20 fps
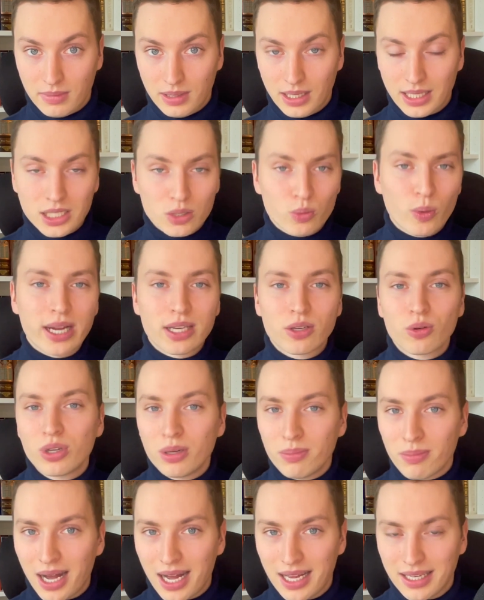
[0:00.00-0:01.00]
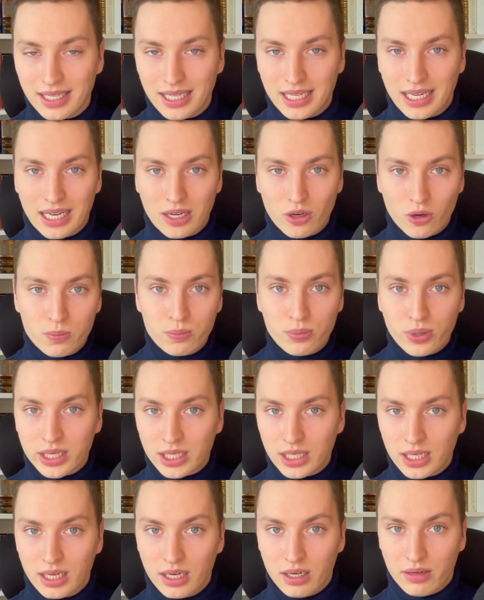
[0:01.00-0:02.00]
It is way too demanding and not
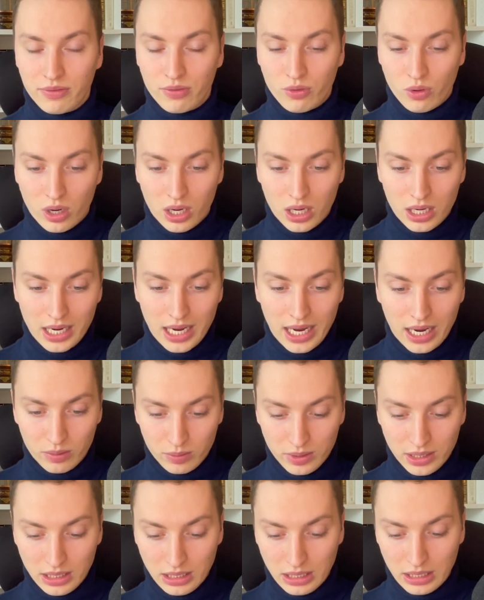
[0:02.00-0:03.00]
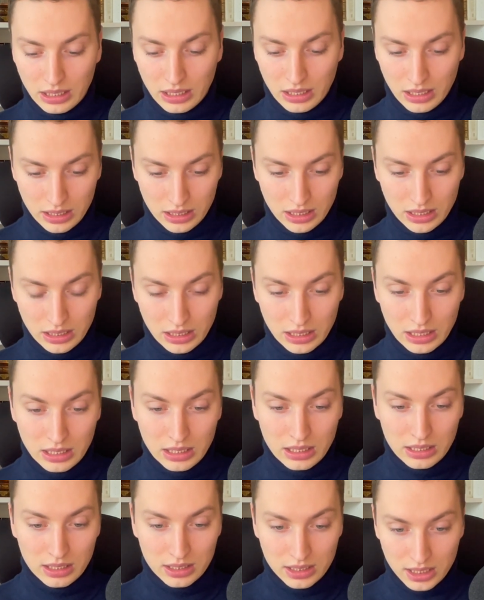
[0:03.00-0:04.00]
practical for every little
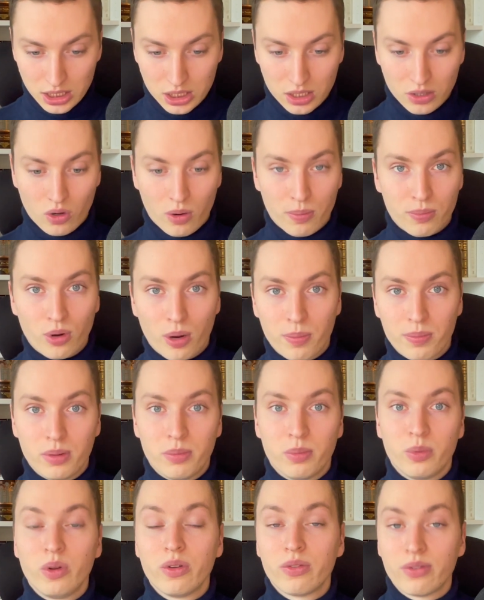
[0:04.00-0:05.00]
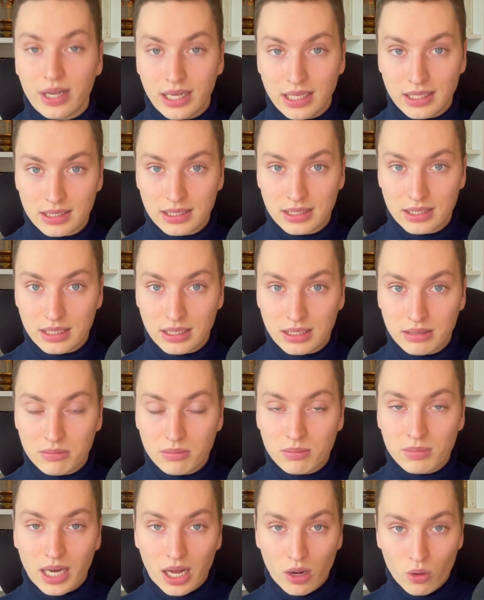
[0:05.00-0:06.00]
decision or problem we face.
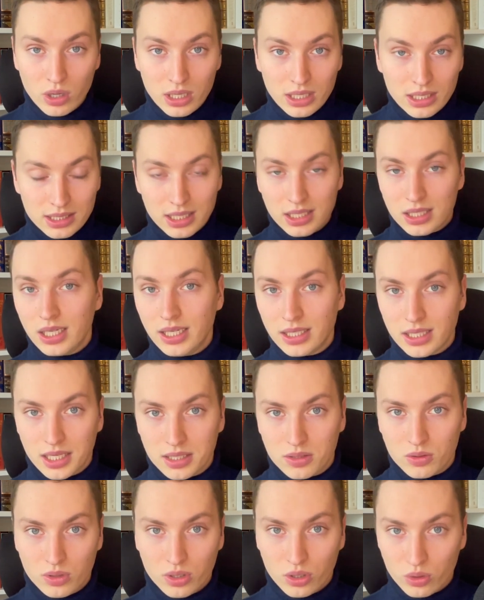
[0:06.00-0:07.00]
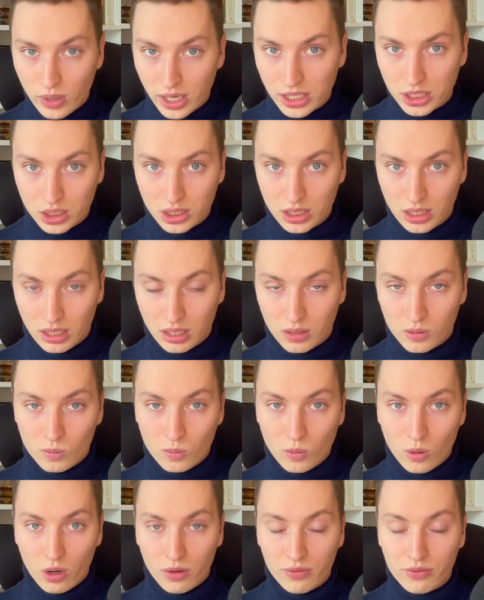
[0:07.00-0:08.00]
Now, this leads us to the question
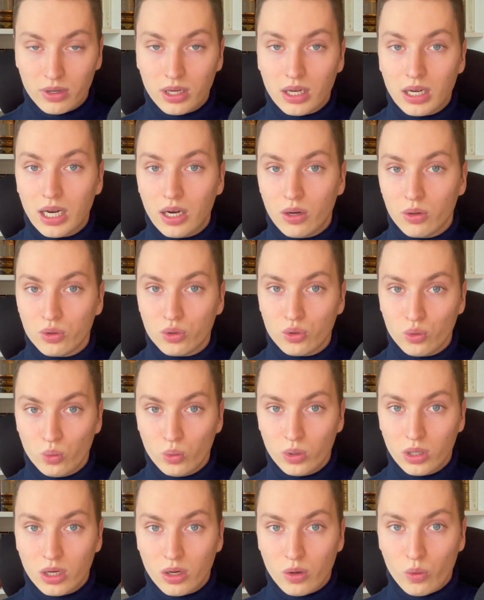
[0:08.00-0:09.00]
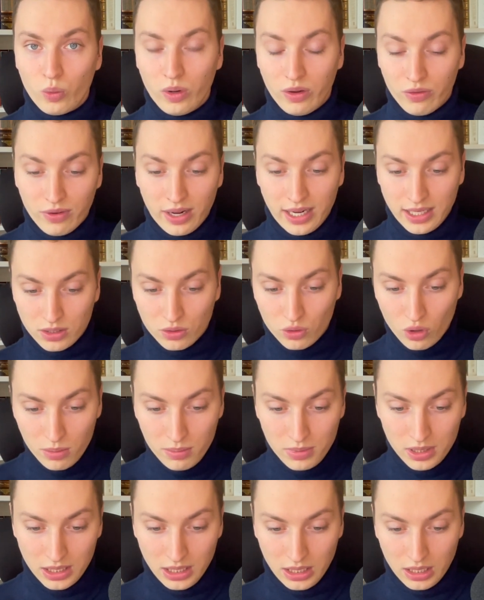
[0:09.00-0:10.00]
of how do we face
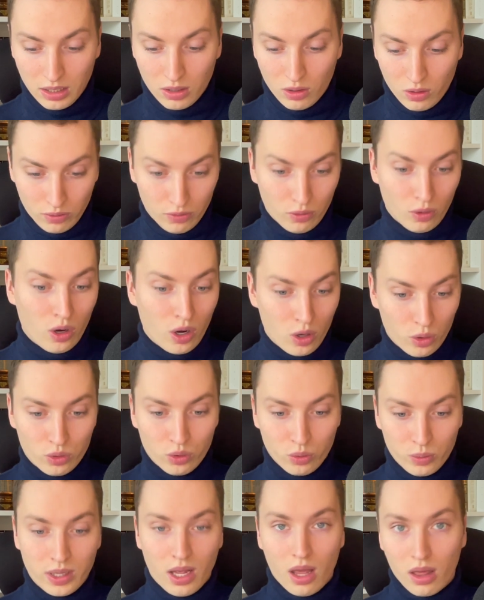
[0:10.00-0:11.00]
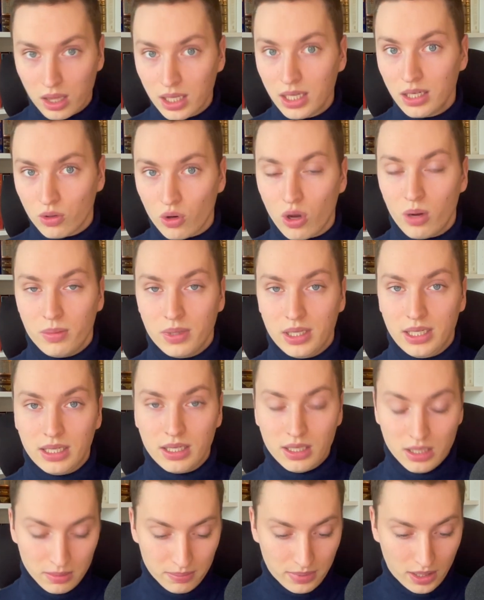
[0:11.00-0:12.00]
normally or how do we think normally
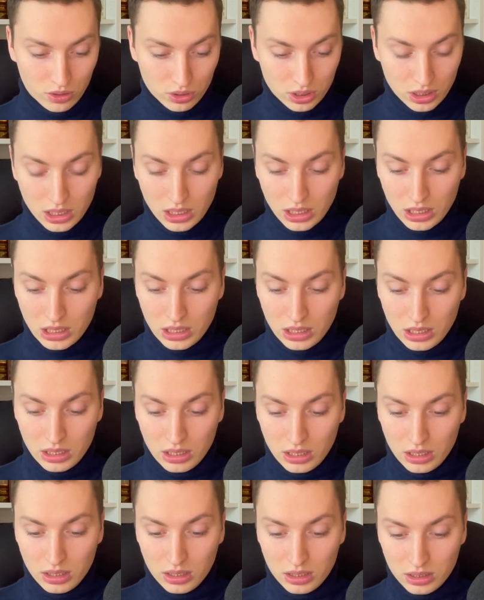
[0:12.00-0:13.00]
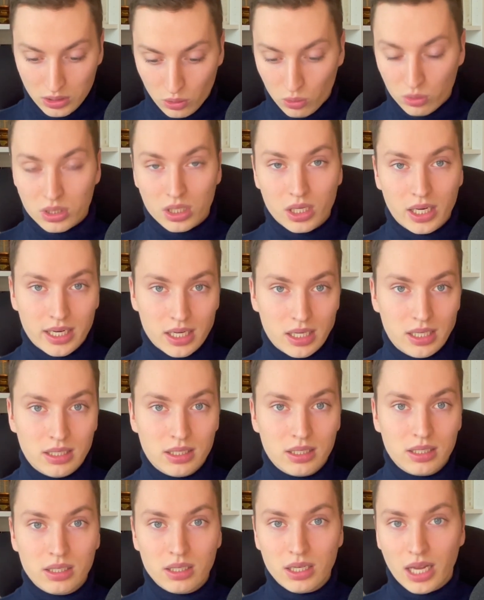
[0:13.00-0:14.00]
about those little
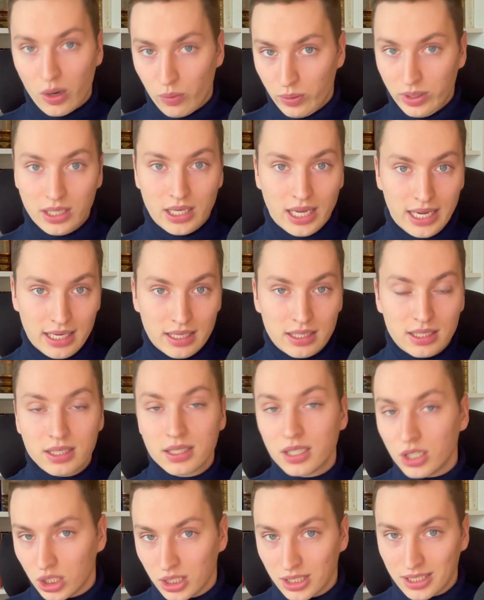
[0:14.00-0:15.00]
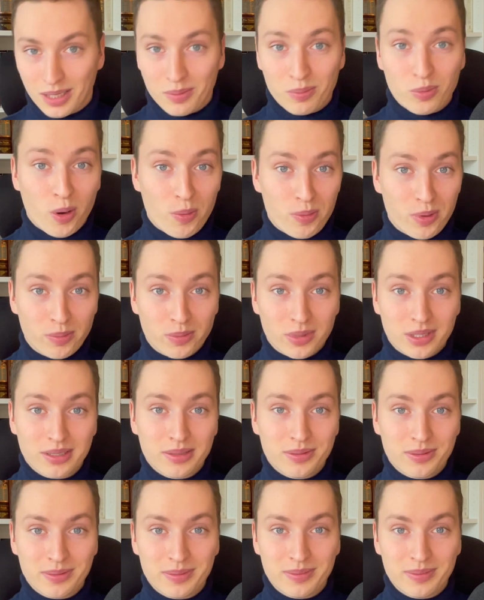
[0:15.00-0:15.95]
everyday decisions and problems.